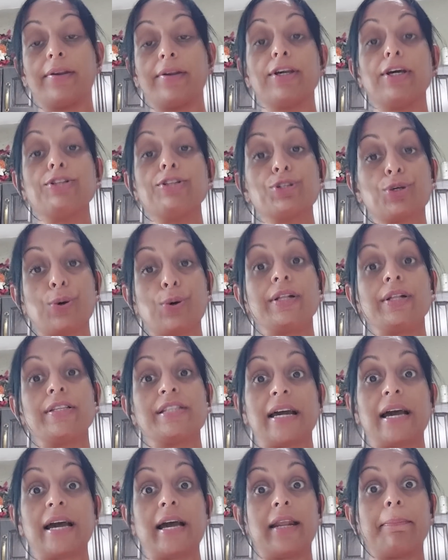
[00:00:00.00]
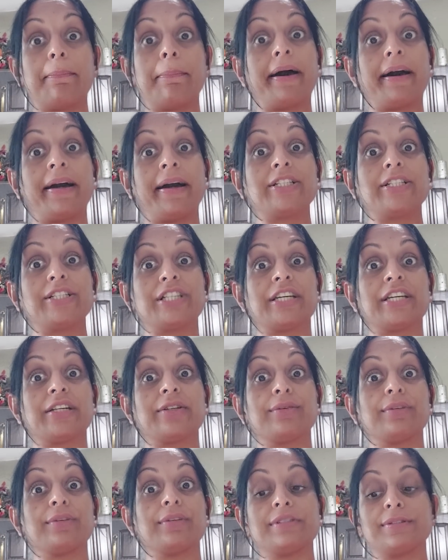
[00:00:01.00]
you thought you had a pack of chicken
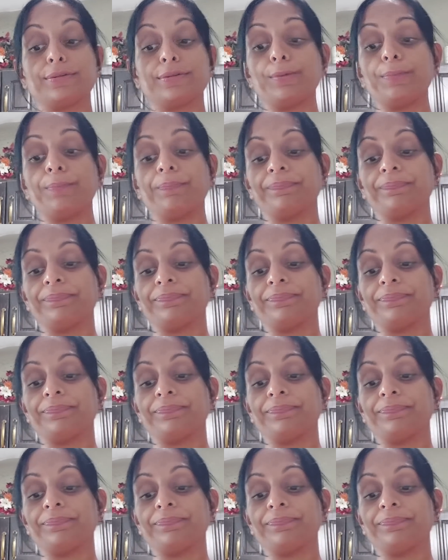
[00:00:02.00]
noodle soup.